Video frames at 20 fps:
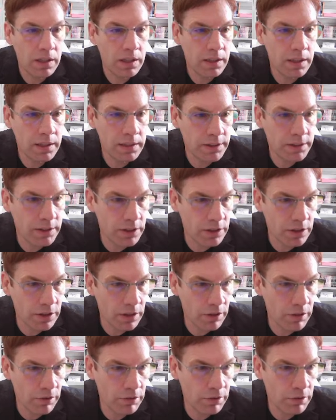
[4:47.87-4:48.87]
Let's just
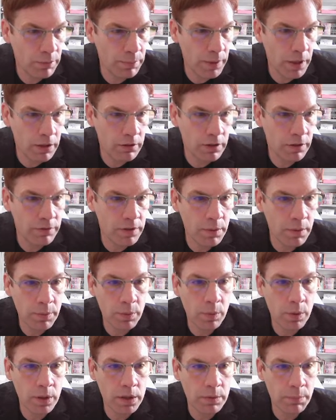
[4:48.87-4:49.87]
go through paragraph
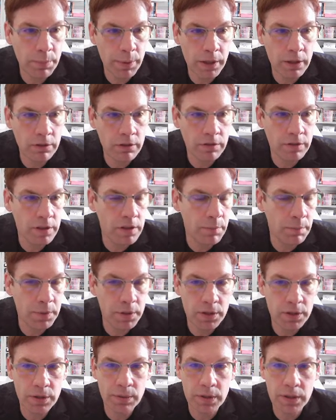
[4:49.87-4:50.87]
number 1 and paragraph number
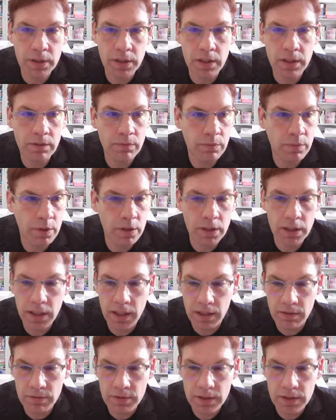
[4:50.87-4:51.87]
2 on the
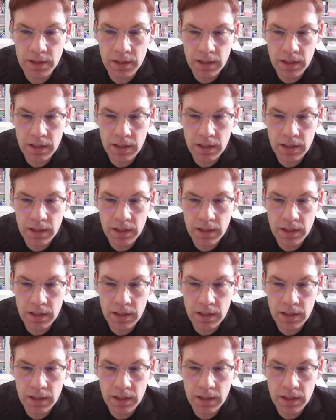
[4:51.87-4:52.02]
left,